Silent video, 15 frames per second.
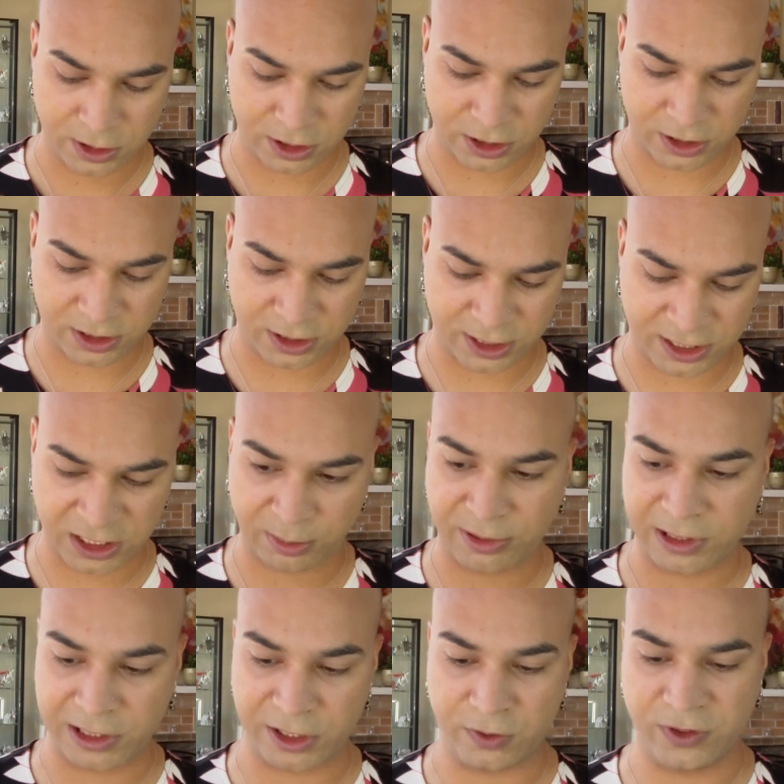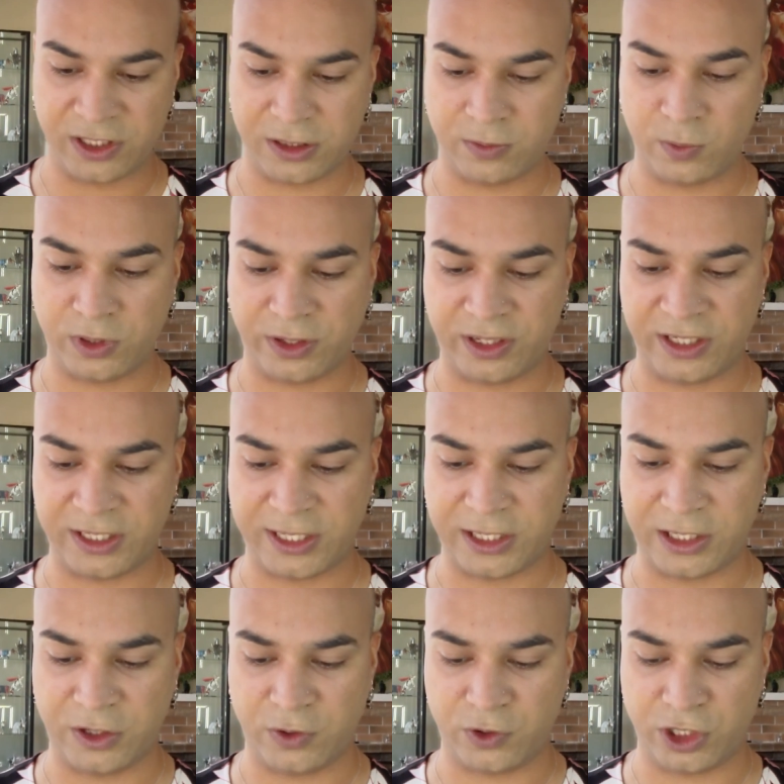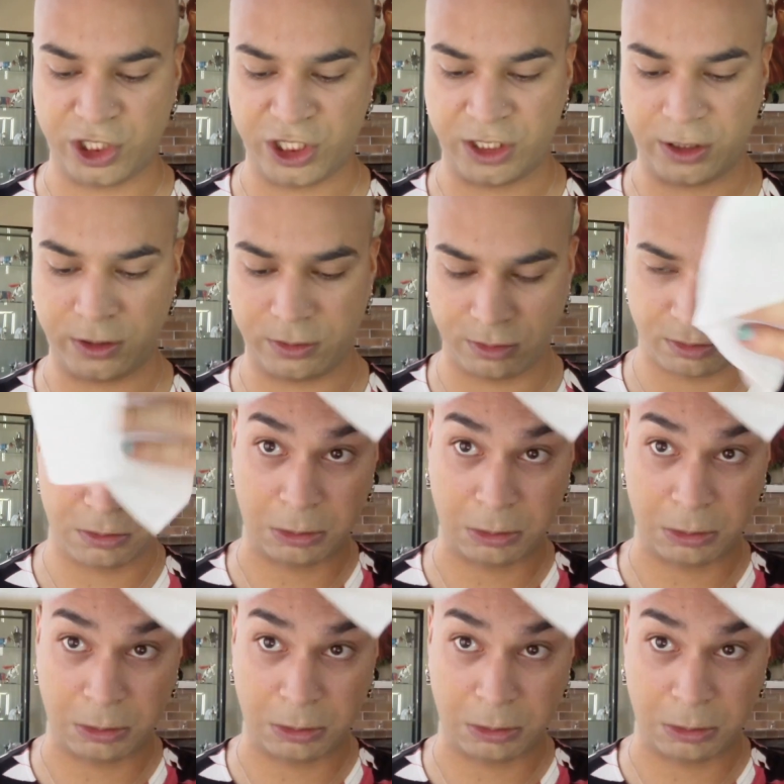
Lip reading: So I typically use one of these like Neutrogena